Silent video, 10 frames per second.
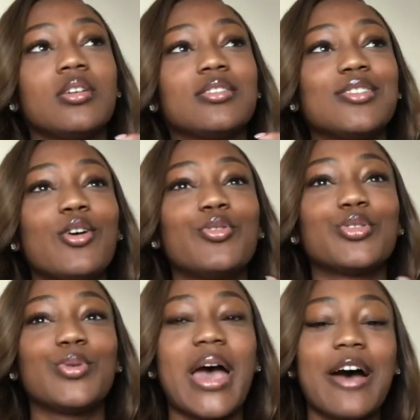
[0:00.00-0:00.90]

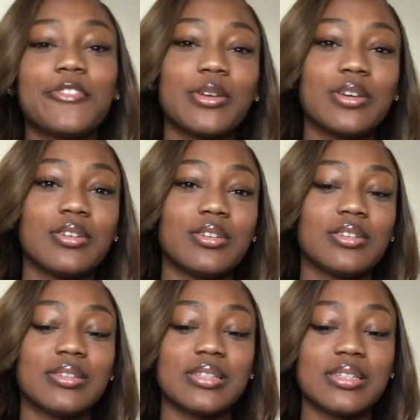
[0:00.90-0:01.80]
So you have to
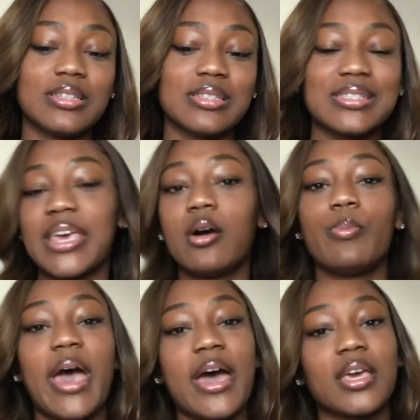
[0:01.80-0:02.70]
scale
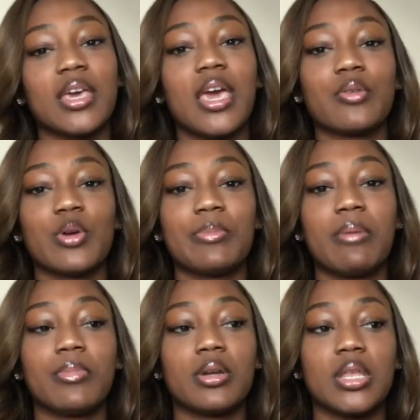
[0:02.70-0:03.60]
back and
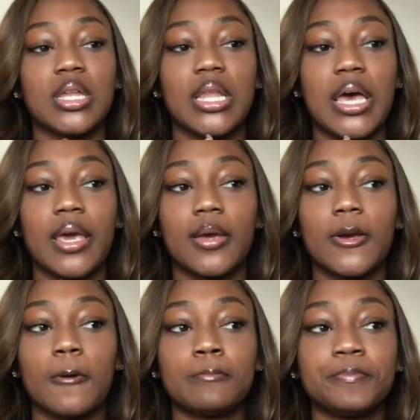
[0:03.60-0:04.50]
remember that, like,